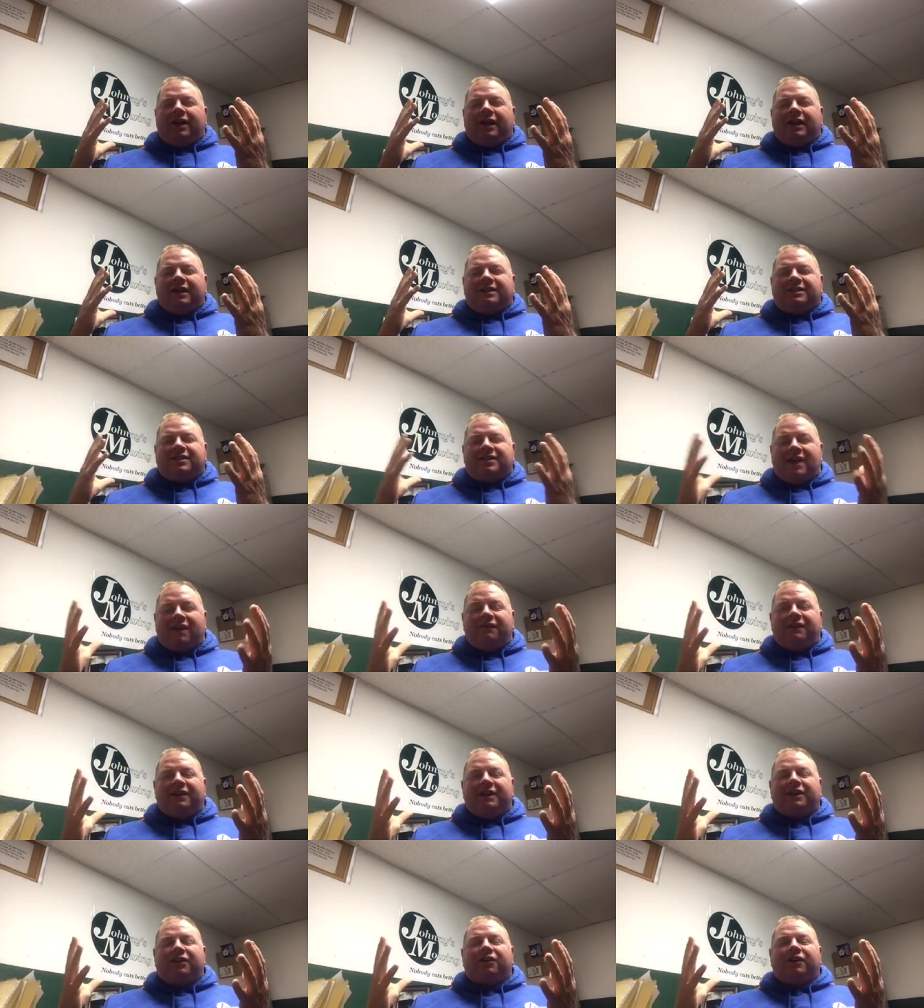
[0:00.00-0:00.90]
and it's
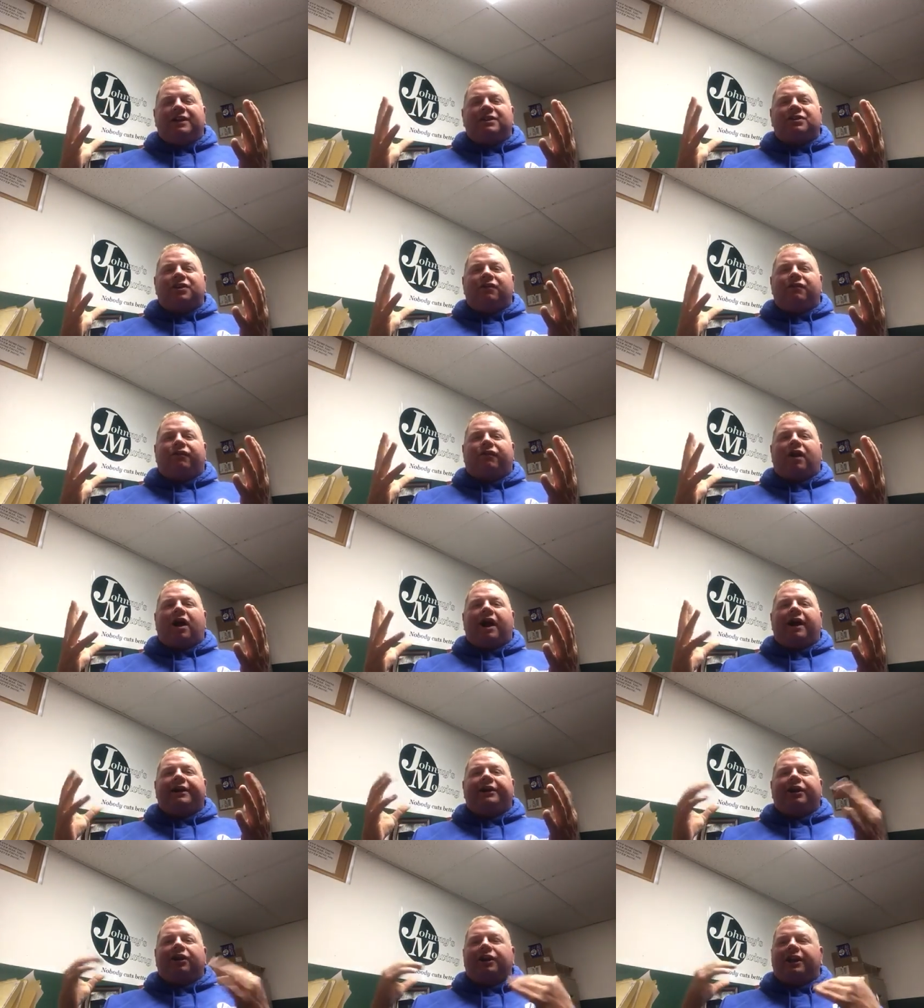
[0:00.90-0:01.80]
70 degrees on
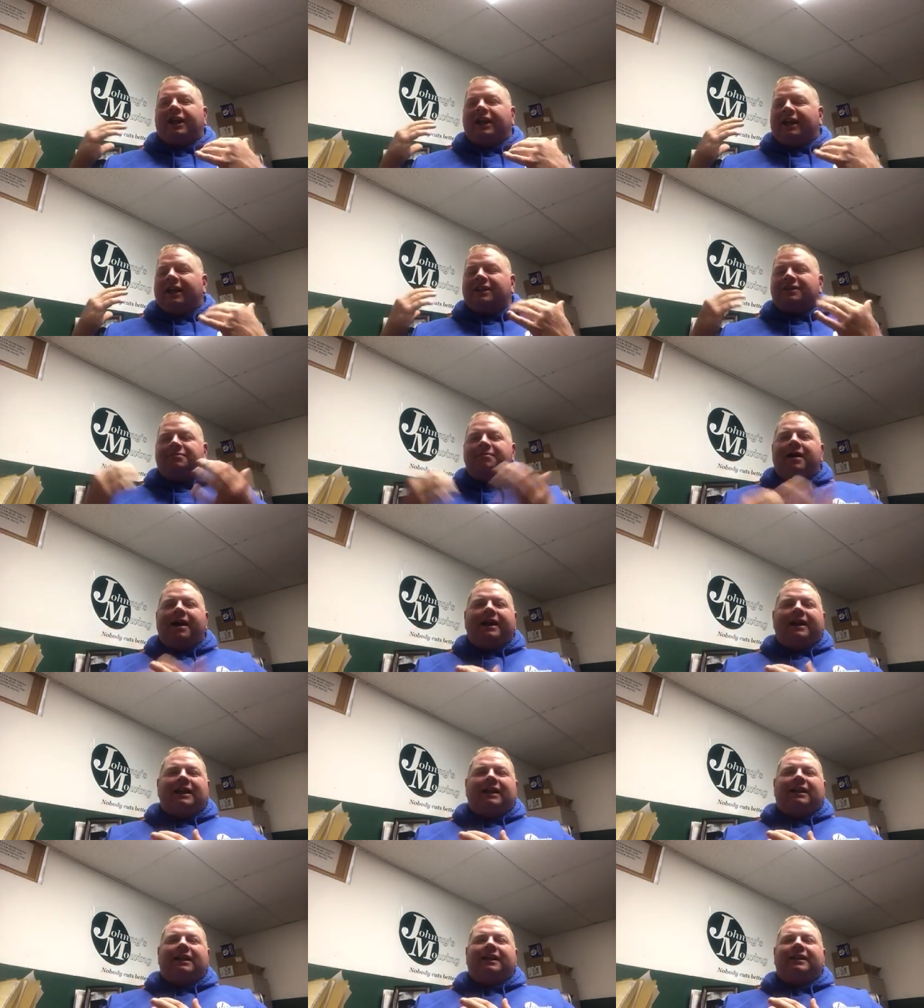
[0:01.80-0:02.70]
Friday. You're getting as
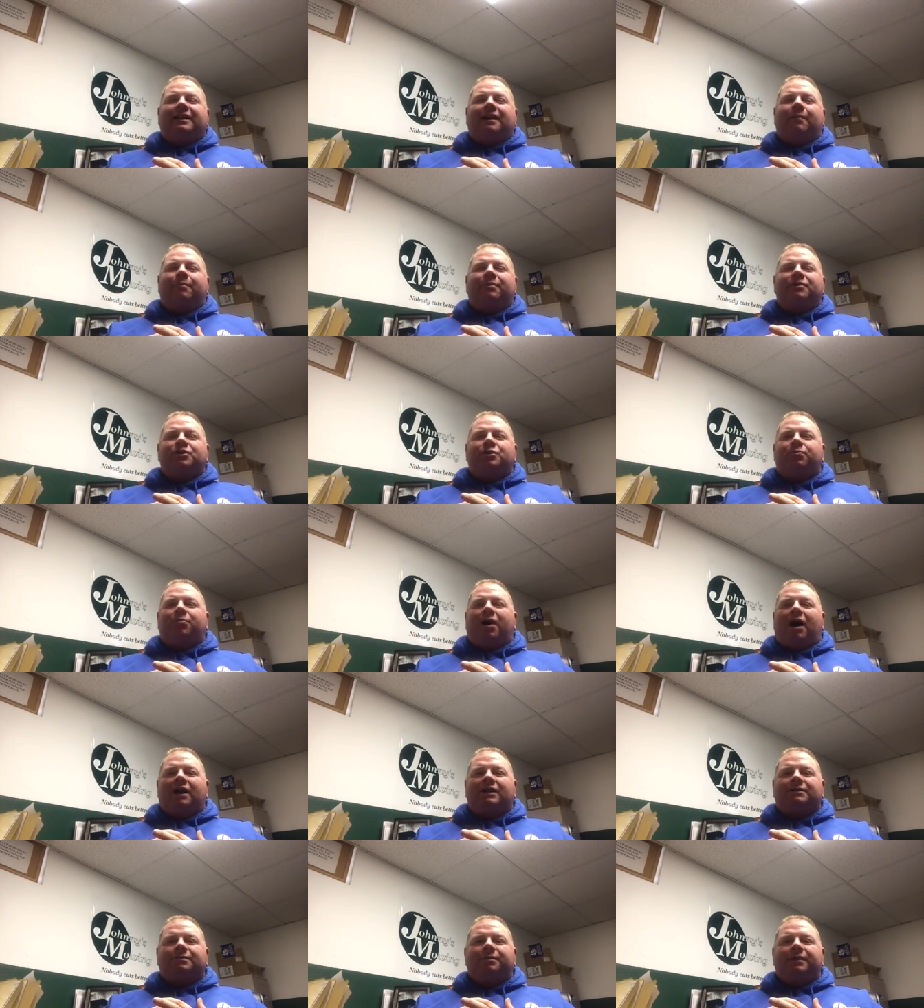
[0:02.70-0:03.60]
many cleaned up as you
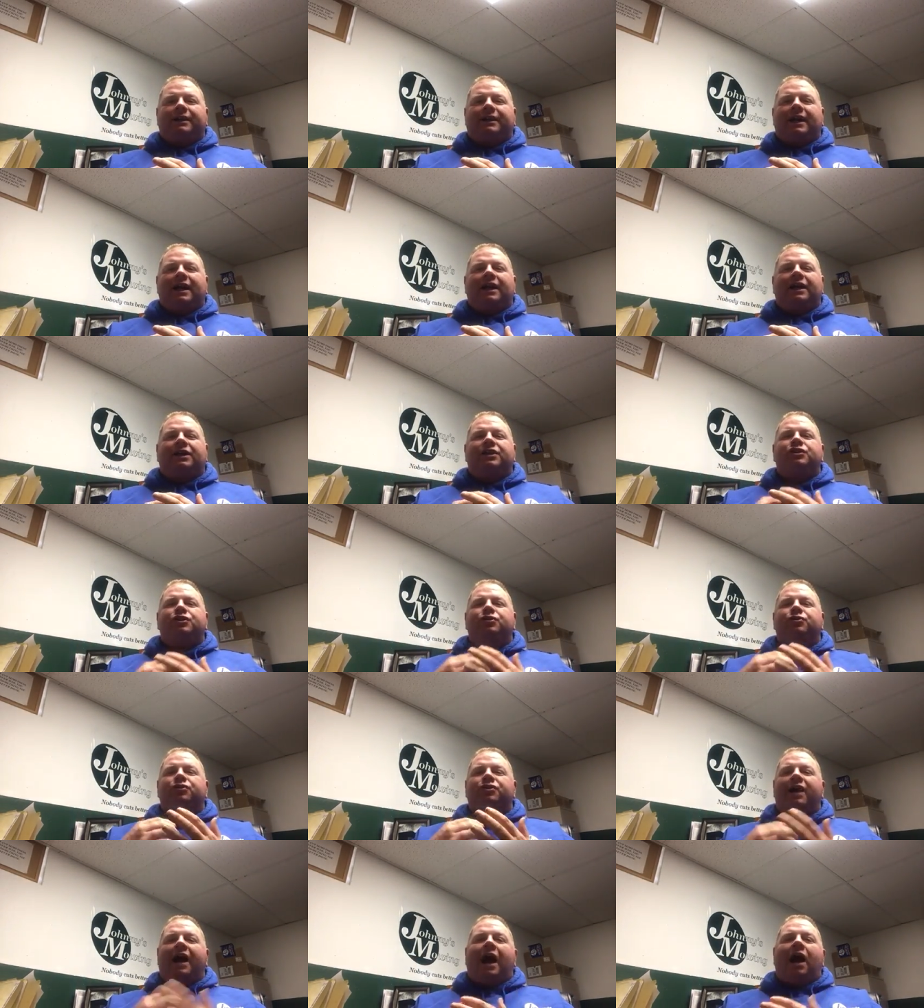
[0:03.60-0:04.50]
possibly can because
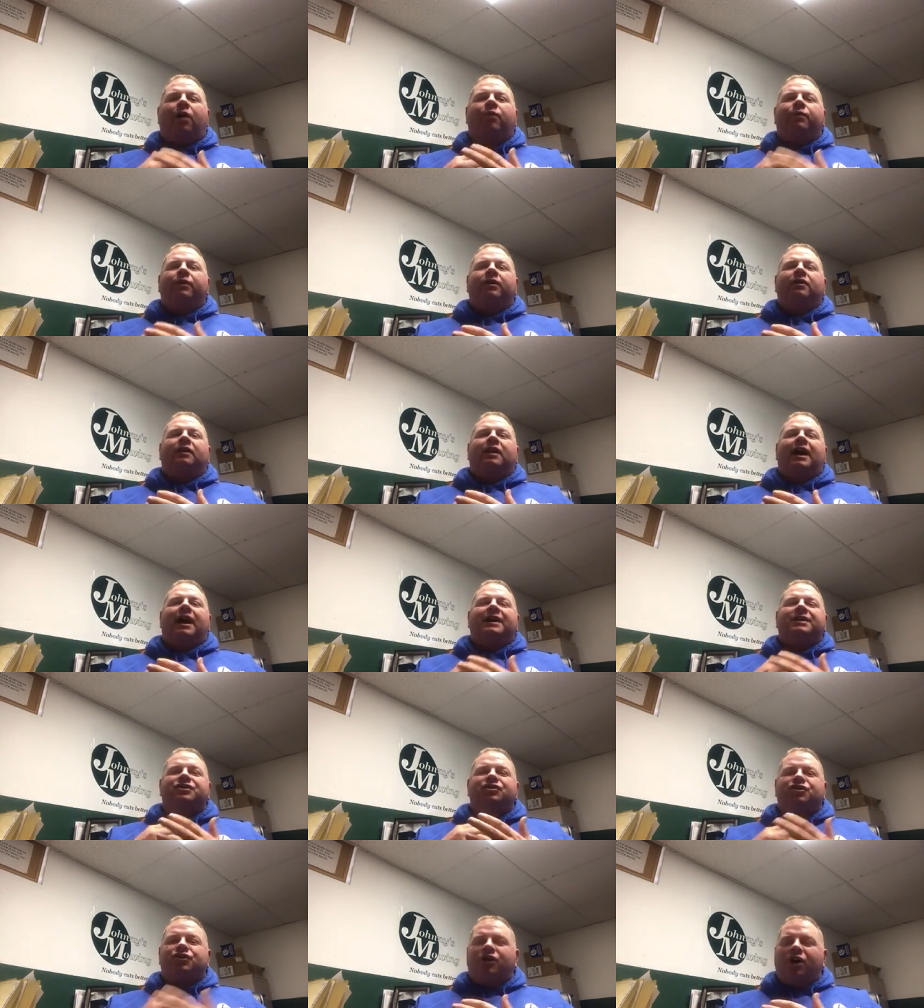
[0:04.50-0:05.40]
you now
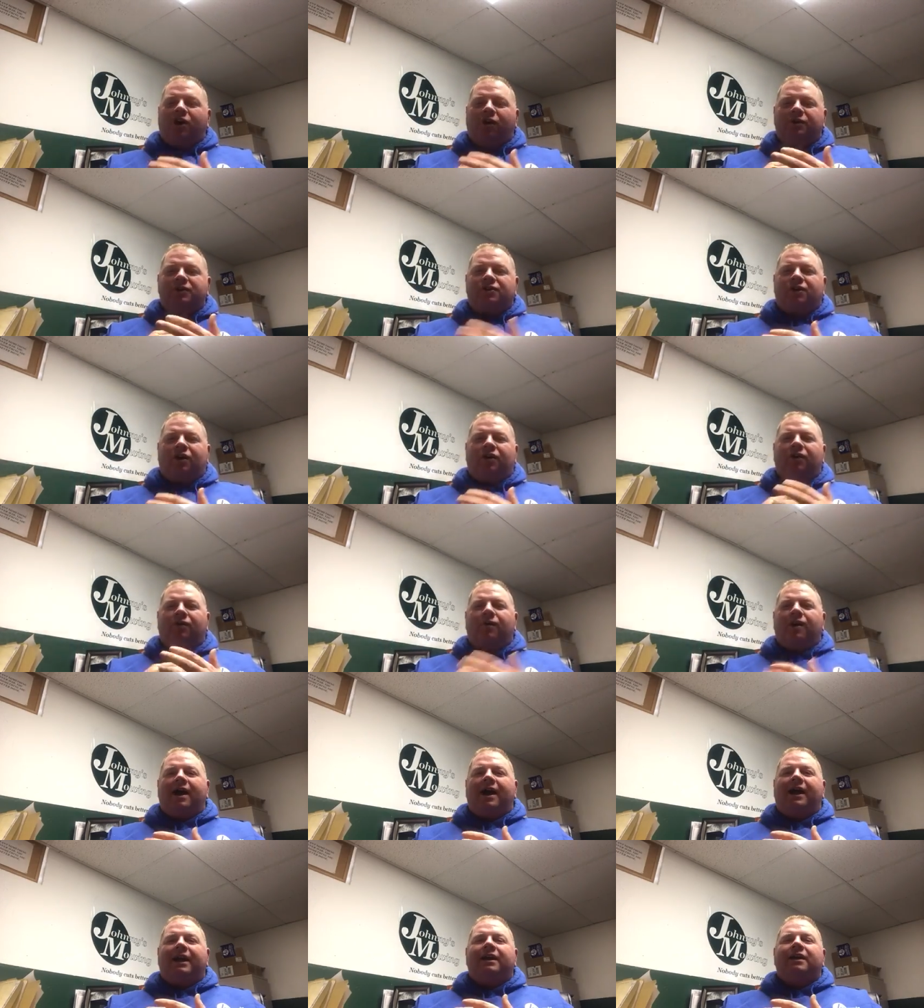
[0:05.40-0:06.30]
realize snow is on the
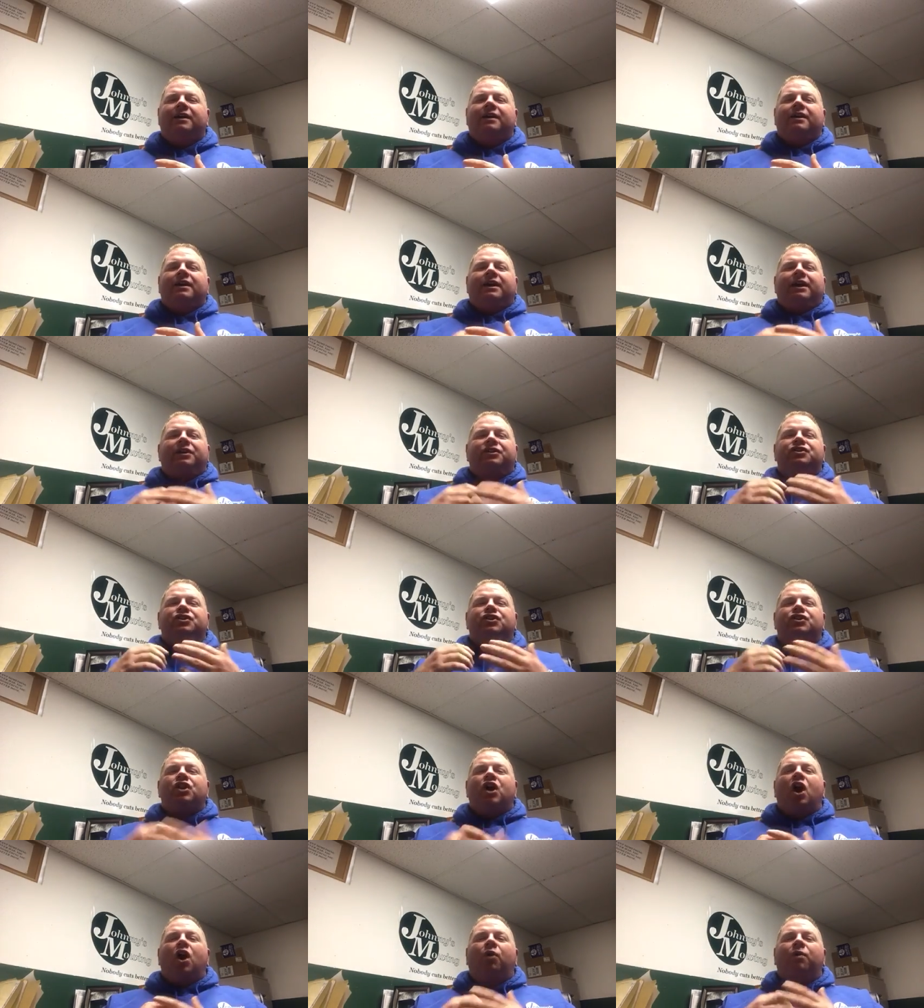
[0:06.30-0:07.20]
way.
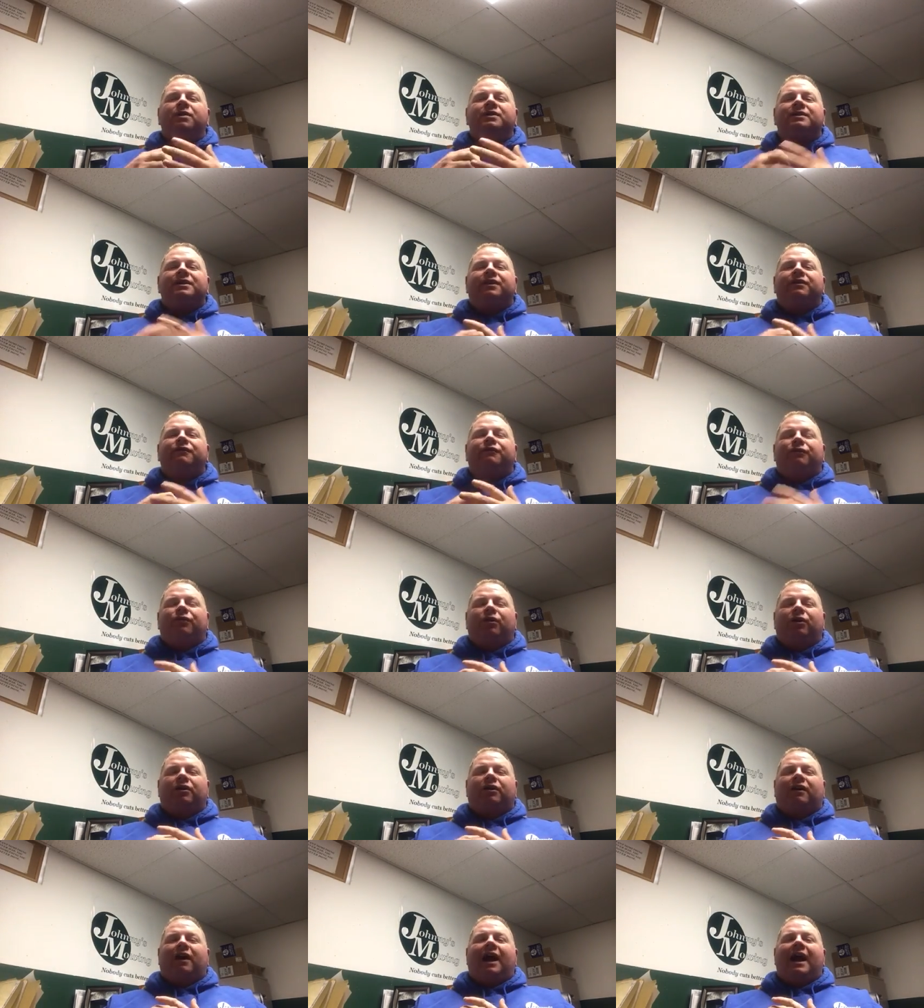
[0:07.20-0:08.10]
Snow is in the
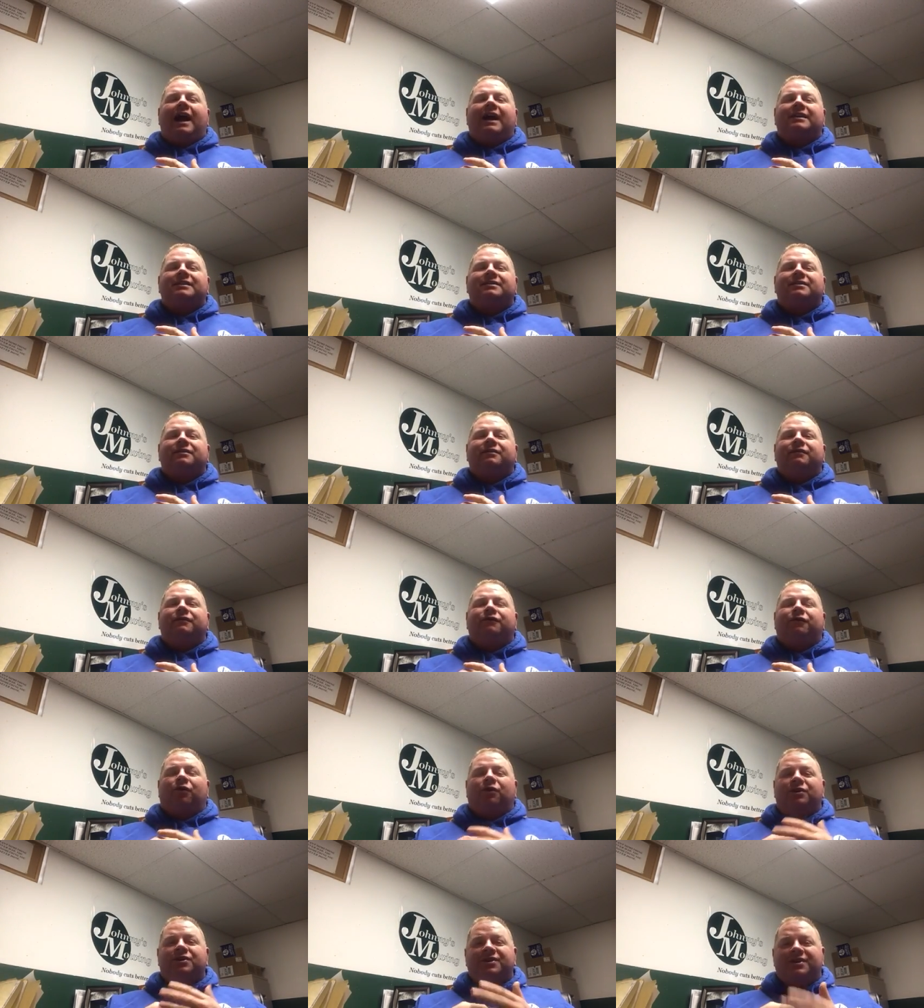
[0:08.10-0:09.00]
forecast
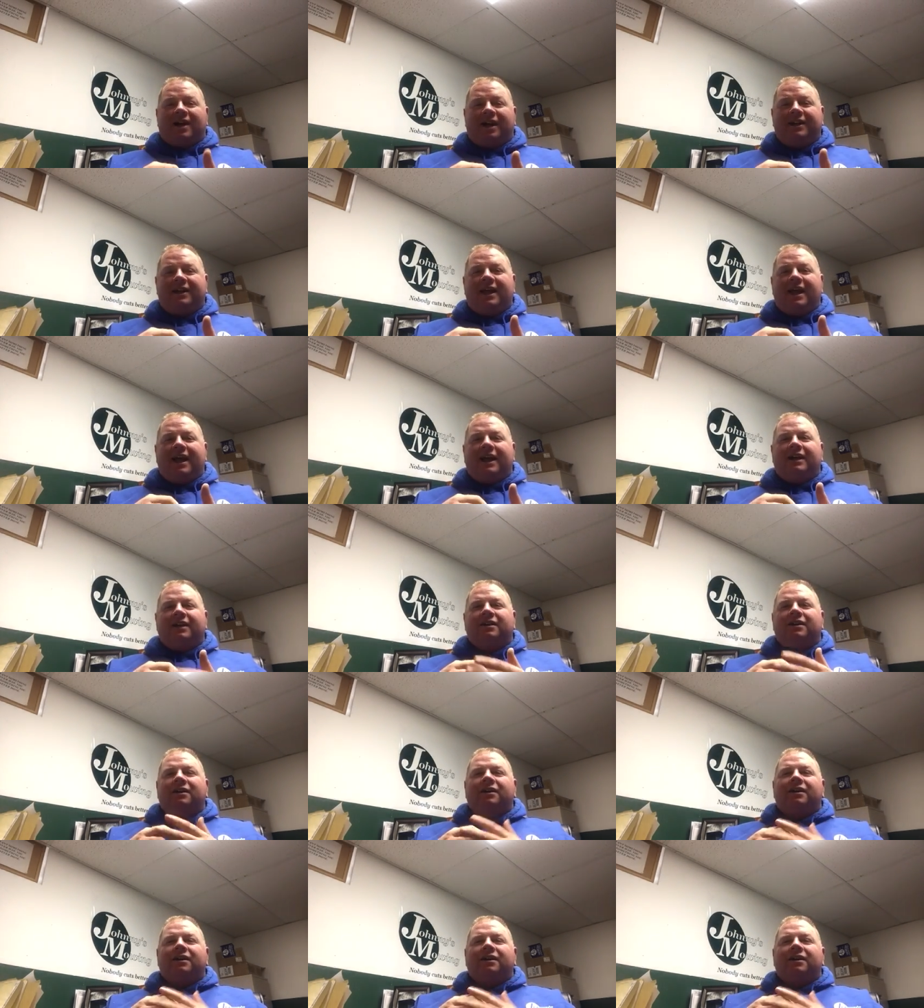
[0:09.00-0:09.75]
for Sunday.